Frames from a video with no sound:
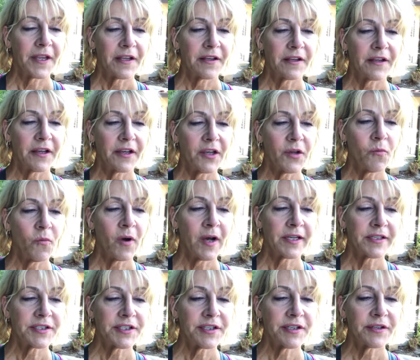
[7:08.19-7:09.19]
You
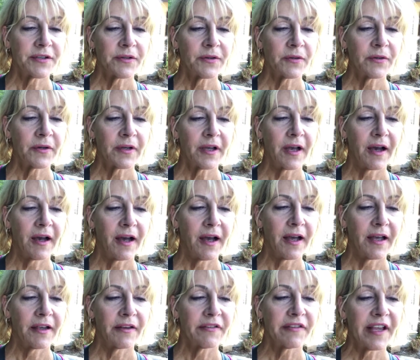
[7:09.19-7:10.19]
want to
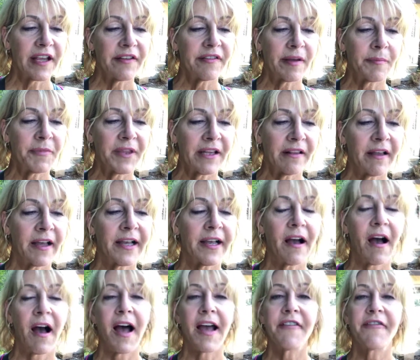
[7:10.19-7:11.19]
say something like,
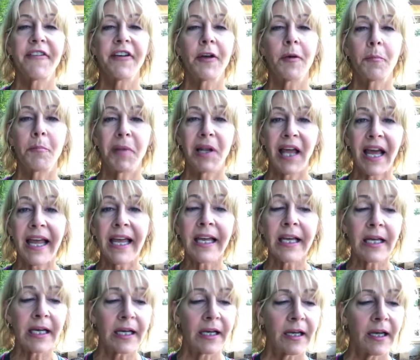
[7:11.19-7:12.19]
I feel
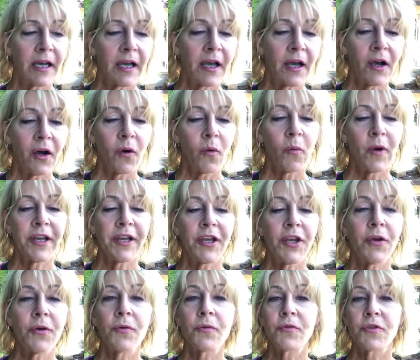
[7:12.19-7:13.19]
blank when
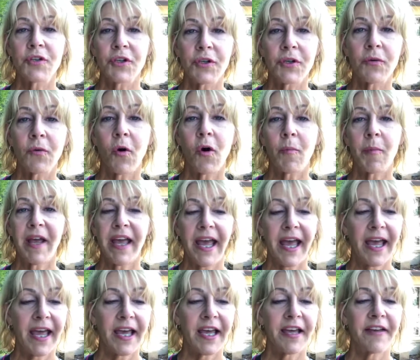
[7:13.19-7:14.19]
you do or
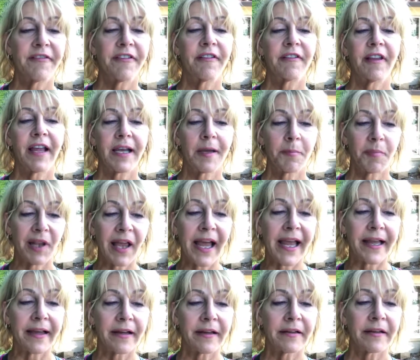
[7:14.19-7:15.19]
behave like
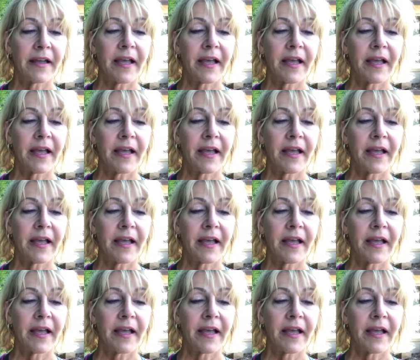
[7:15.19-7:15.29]
blank.